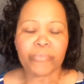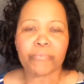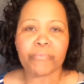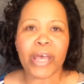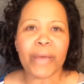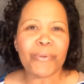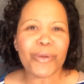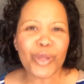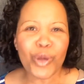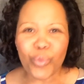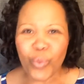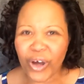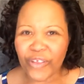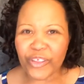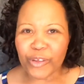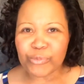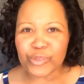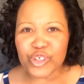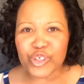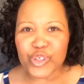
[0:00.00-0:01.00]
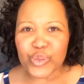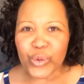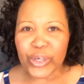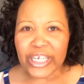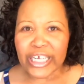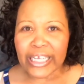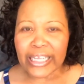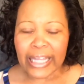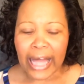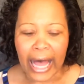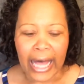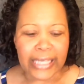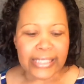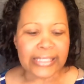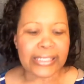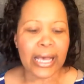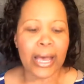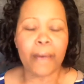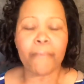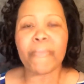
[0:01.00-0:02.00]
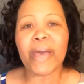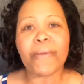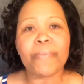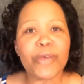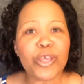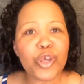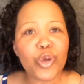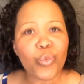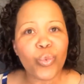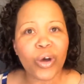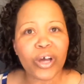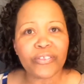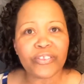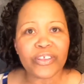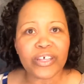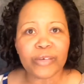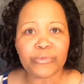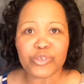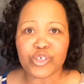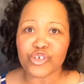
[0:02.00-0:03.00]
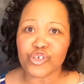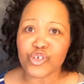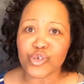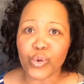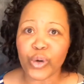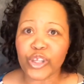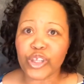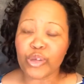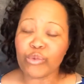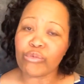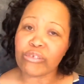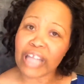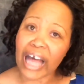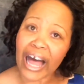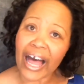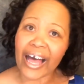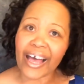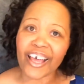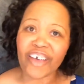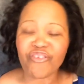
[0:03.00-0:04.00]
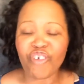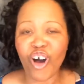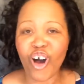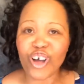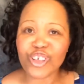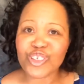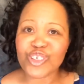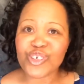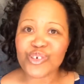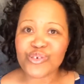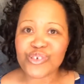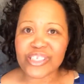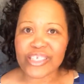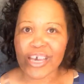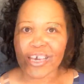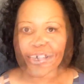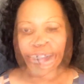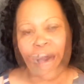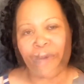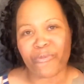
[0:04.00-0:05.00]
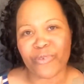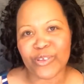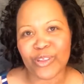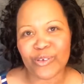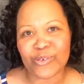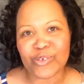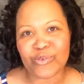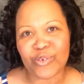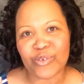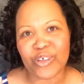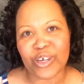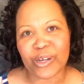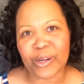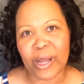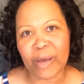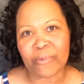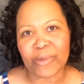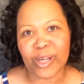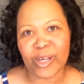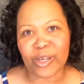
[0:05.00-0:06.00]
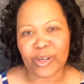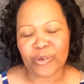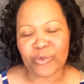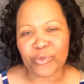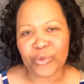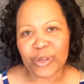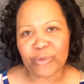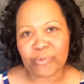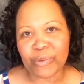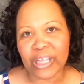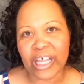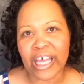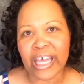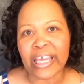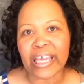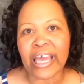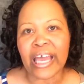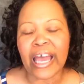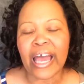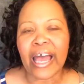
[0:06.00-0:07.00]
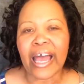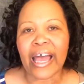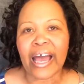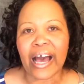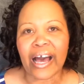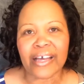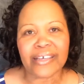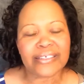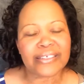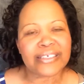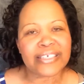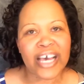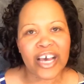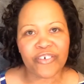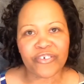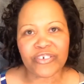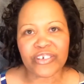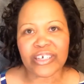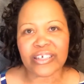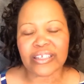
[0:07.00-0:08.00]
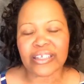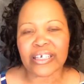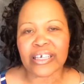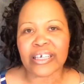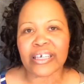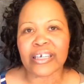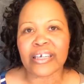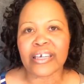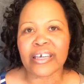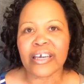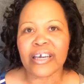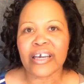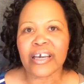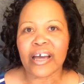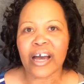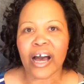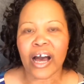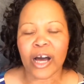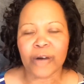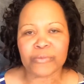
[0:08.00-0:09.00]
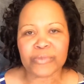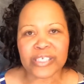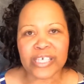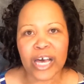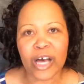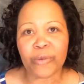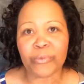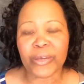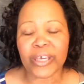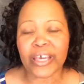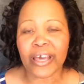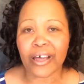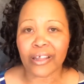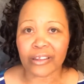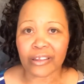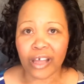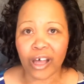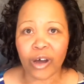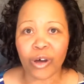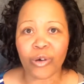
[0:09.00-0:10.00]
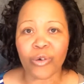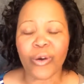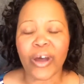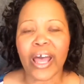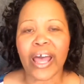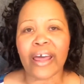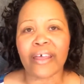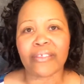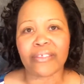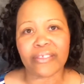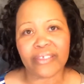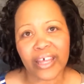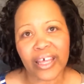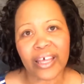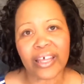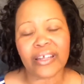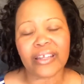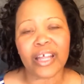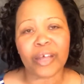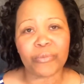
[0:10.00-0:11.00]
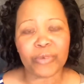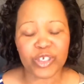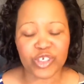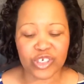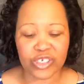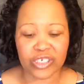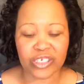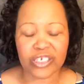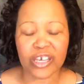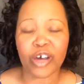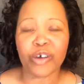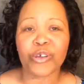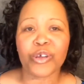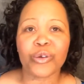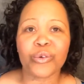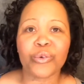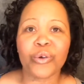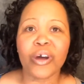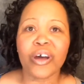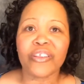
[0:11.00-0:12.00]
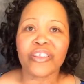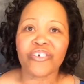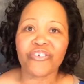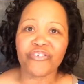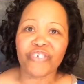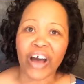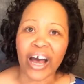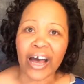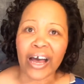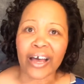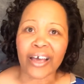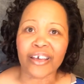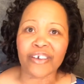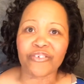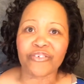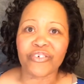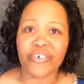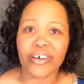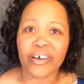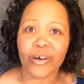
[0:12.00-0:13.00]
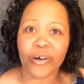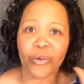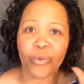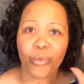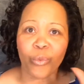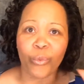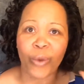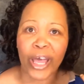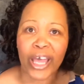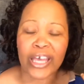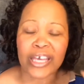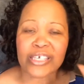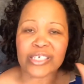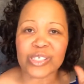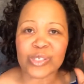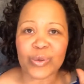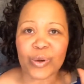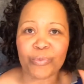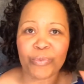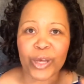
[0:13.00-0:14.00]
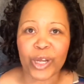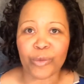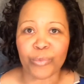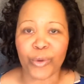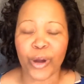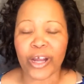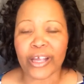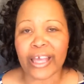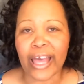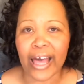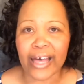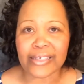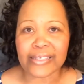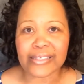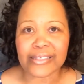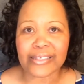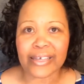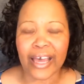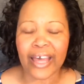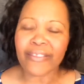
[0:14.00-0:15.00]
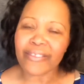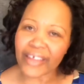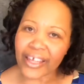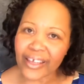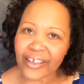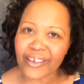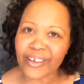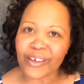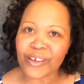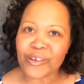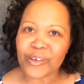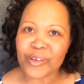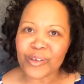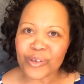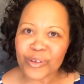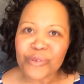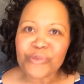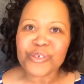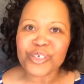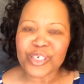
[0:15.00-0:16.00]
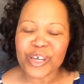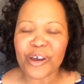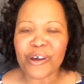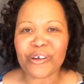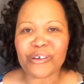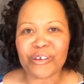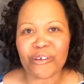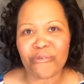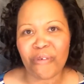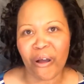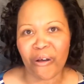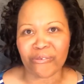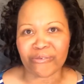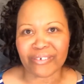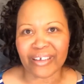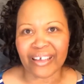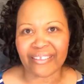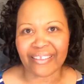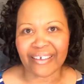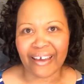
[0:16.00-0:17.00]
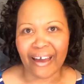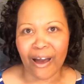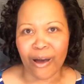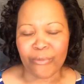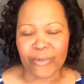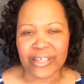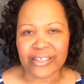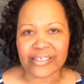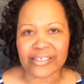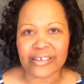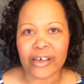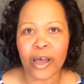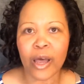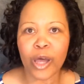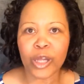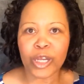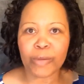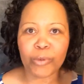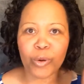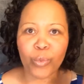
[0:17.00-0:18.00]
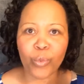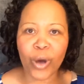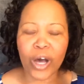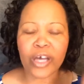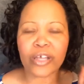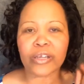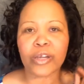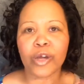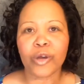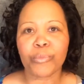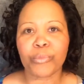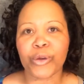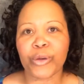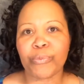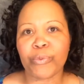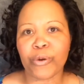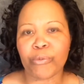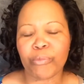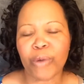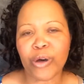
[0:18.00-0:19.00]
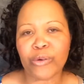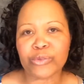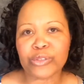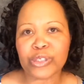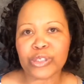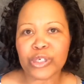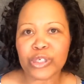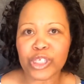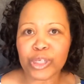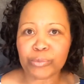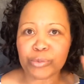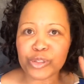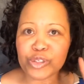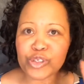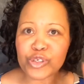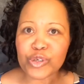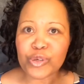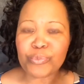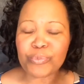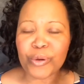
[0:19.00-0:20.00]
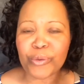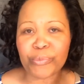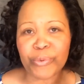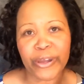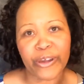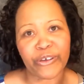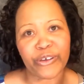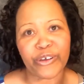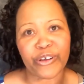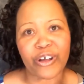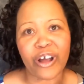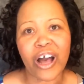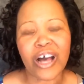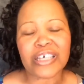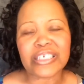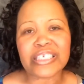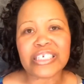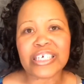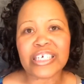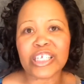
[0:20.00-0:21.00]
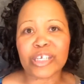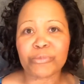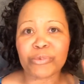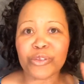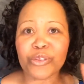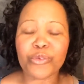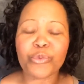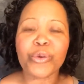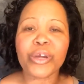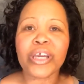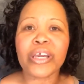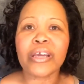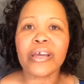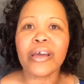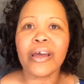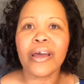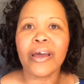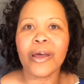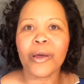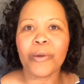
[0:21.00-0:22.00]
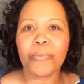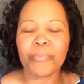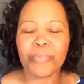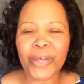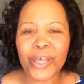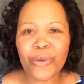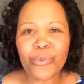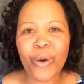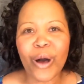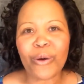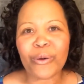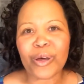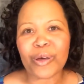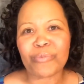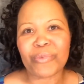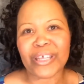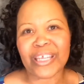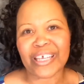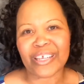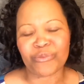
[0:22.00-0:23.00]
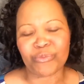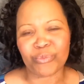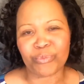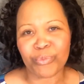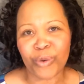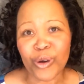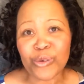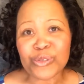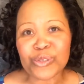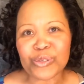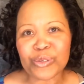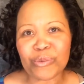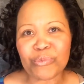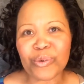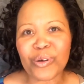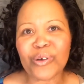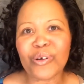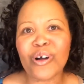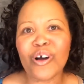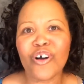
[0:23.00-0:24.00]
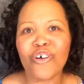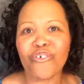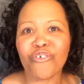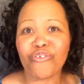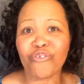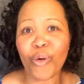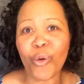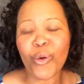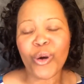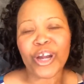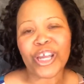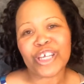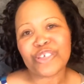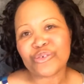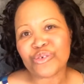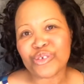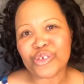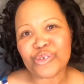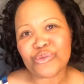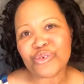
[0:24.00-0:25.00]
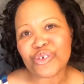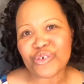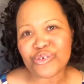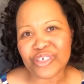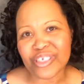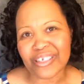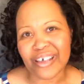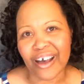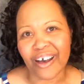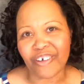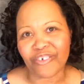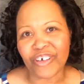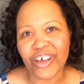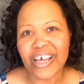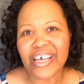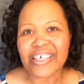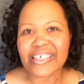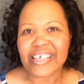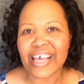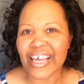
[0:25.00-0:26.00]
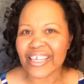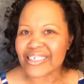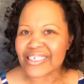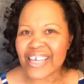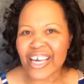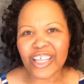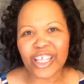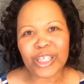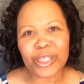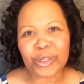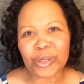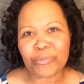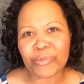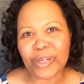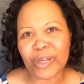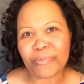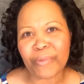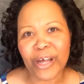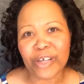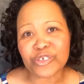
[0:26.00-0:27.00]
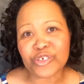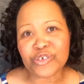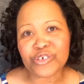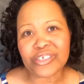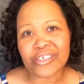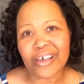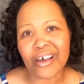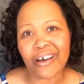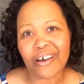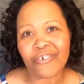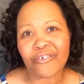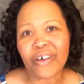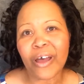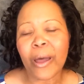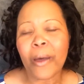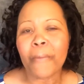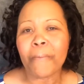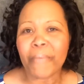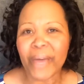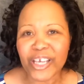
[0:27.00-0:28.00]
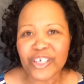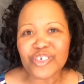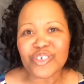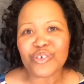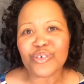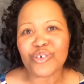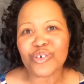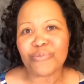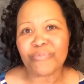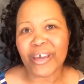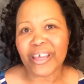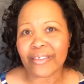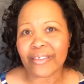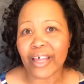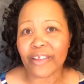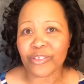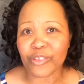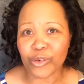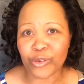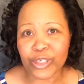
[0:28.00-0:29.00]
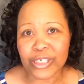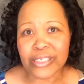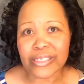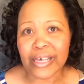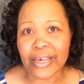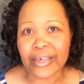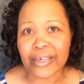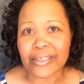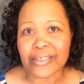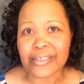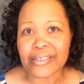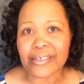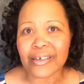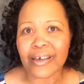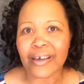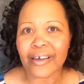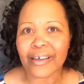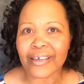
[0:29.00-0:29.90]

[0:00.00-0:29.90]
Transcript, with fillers: Maybe you want them to join a class. Maybe you want them to join you live on Tuesday. Cap, for those of you that are coming on on a replay, definitely um, tell me hello, and then let me just tell you the five ways to a better broadcast. And then you share your own in the comments. Number one, pre promote. Number two, prepare your content. Number three, be welcoming and personable. Four, introduce yourself and tell a little bit about yourself. Make sure you that 30 seconds.